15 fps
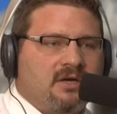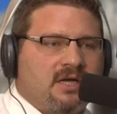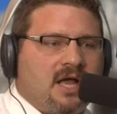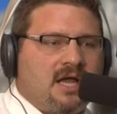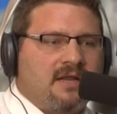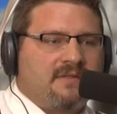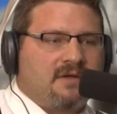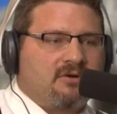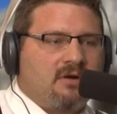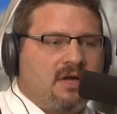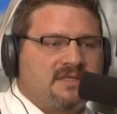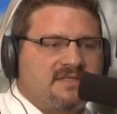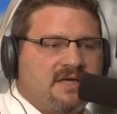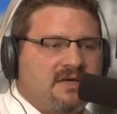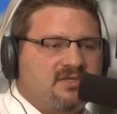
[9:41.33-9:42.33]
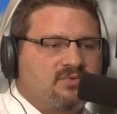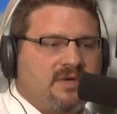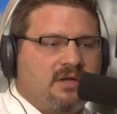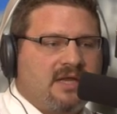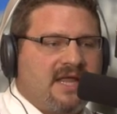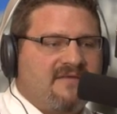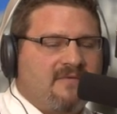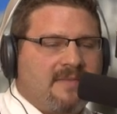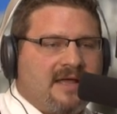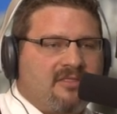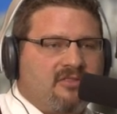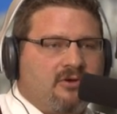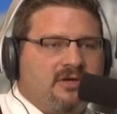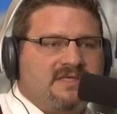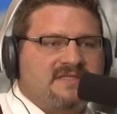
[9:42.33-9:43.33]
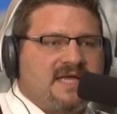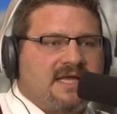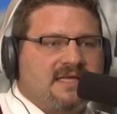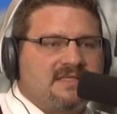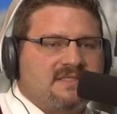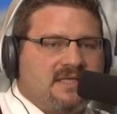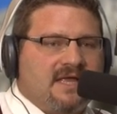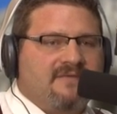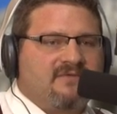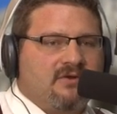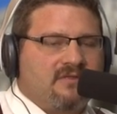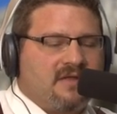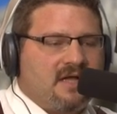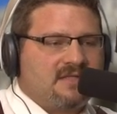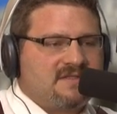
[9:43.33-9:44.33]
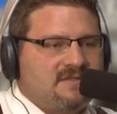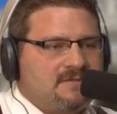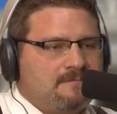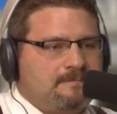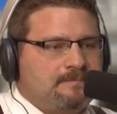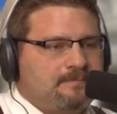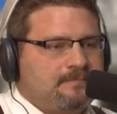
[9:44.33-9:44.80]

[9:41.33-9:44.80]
are caught in the crosshairs. We only have about 30 seconds left. Your thoughts?